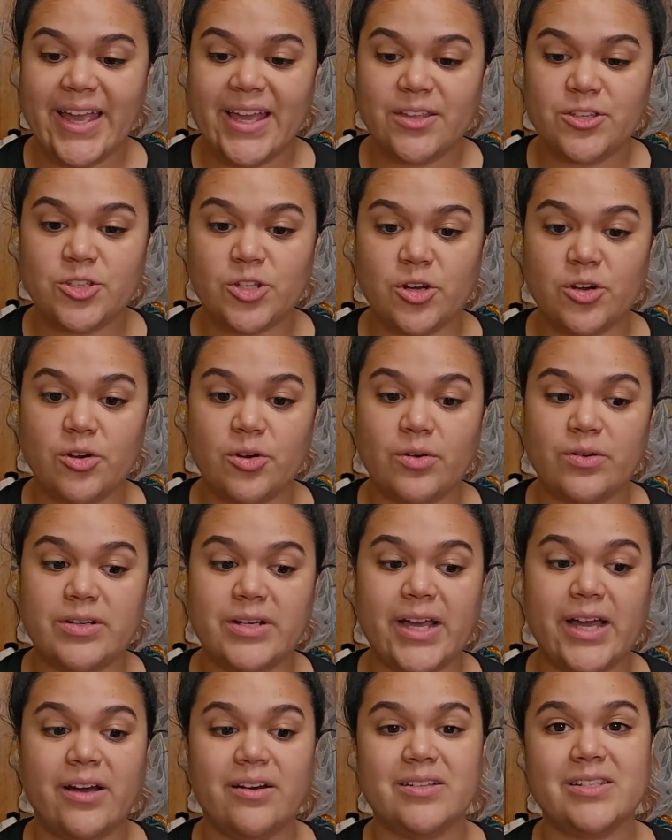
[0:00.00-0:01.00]
So
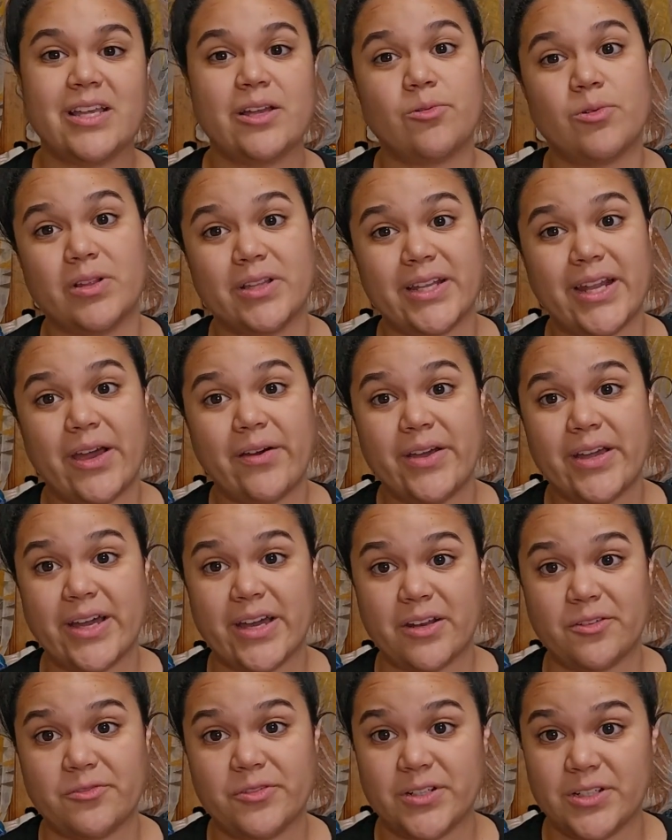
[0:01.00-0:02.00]
now I was like, well, now I
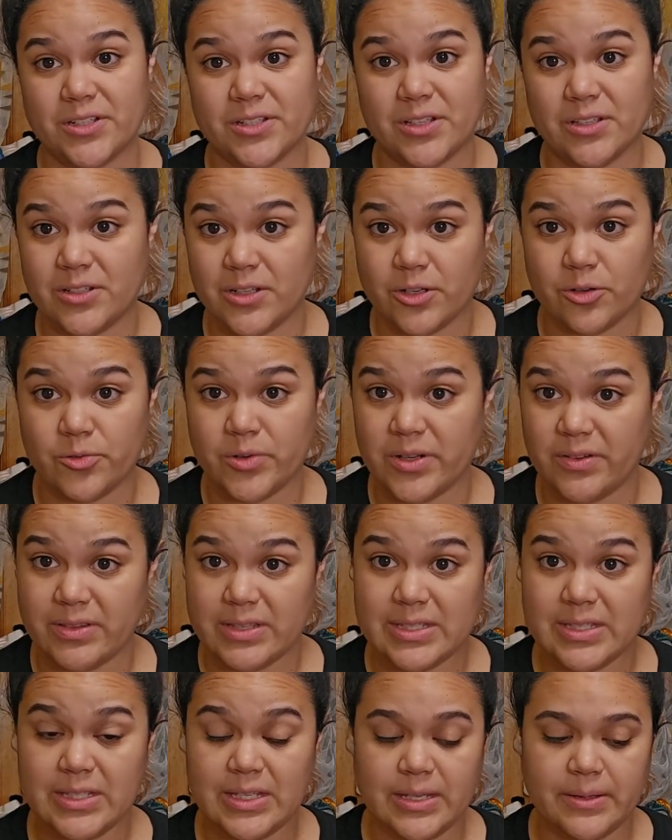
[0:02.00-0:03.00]
gotta finish the Dark Queen of the
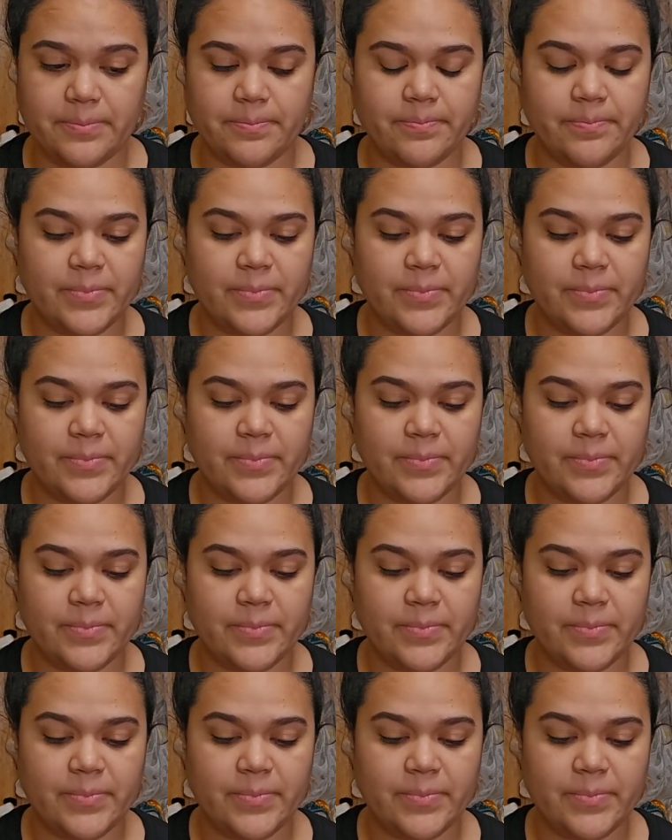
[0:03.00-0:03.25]
Sea.